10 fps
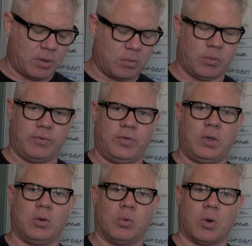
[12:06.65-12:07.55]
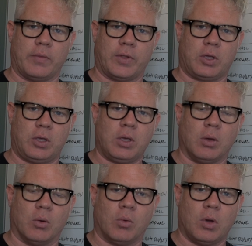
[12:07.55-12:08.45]
review on the
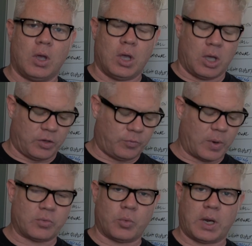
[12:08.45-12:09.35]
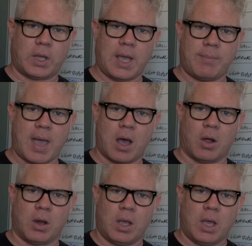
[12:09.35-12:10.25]
Q, especially when it came
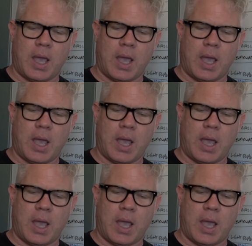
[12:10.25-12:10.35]
out.